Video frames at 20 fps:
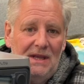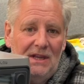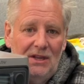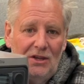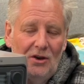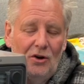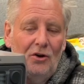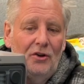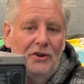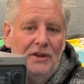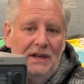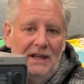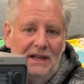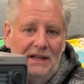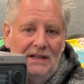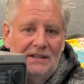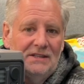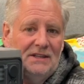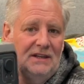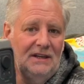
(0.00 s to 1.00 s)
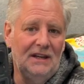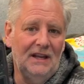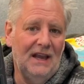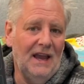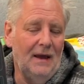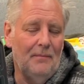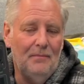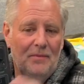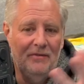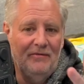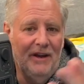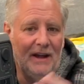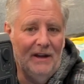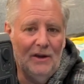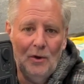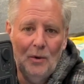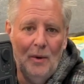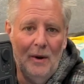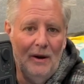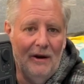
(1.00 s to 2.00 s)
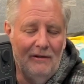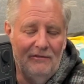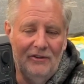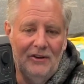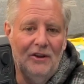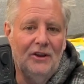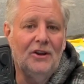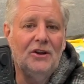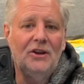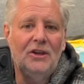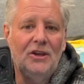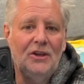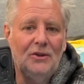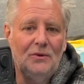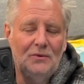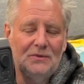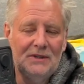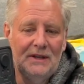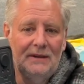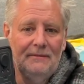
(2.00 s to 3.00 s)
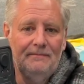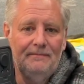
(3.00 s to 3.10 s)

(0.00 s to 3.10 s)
your needs in your camper van or wherever you're going to use it